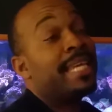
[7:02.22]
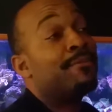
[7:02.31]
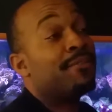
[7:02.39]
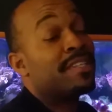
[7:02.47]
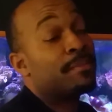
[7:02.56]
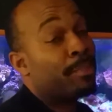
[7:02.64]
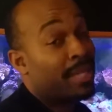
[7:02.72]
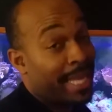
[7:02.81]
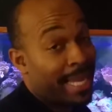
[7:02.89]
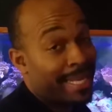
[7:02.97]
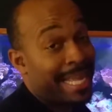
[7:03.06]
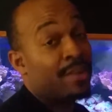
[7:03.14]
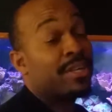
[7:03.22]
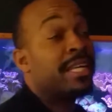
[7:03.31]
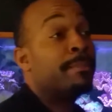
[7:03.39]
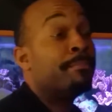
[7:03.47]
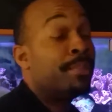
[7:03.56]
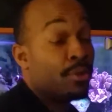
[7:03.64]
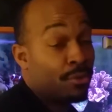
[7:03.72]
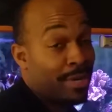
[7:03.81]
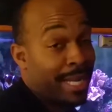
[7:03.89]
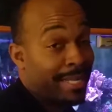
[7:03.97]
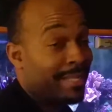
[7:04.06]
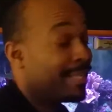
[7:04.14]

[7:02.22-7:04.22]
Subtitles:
if it's planned out and built right.